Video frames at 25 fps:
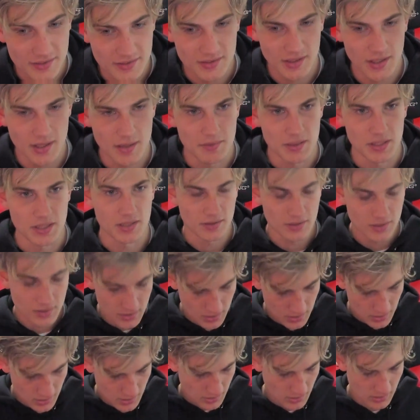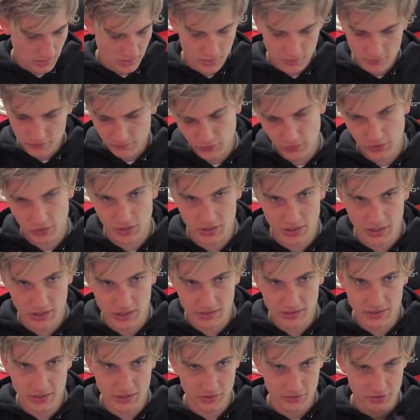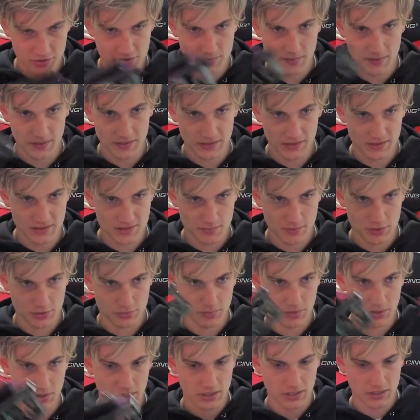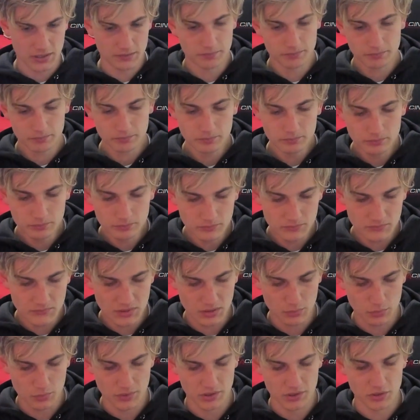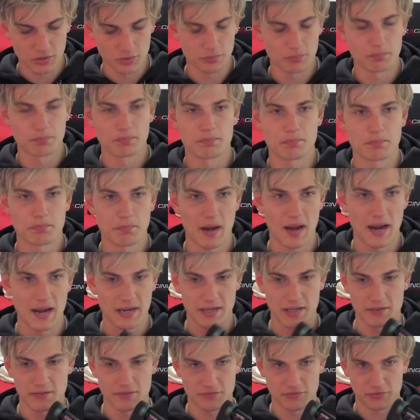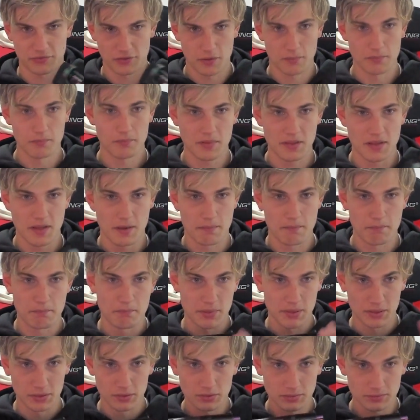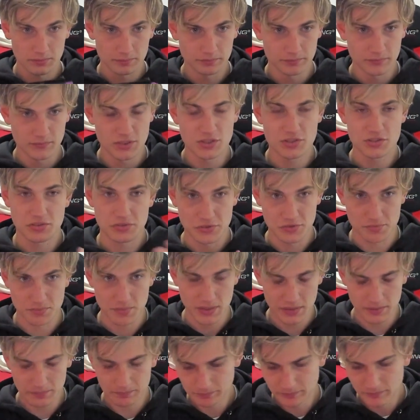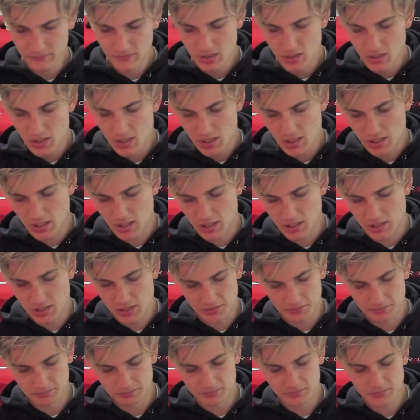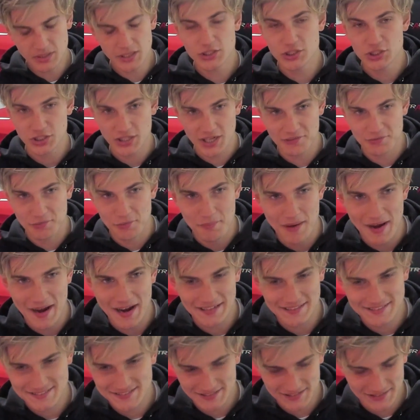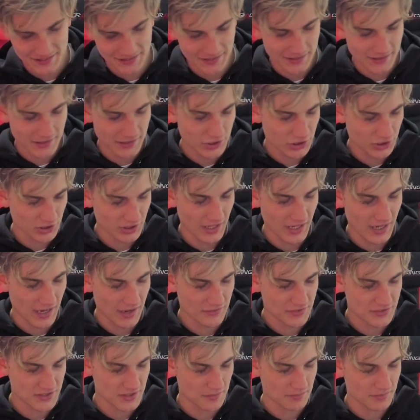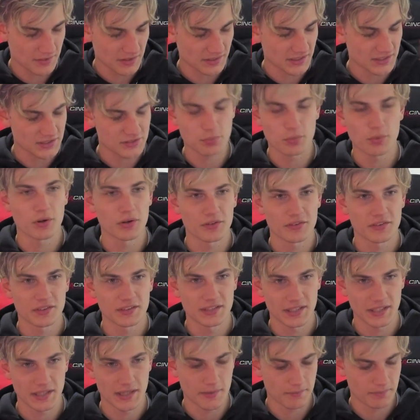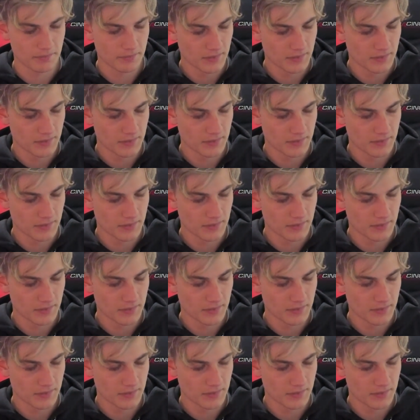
I mean, for a gun that you're spending this much money on, when you buy it from them built, excuse me, it should have a max in it. It should have something that's worth a damn.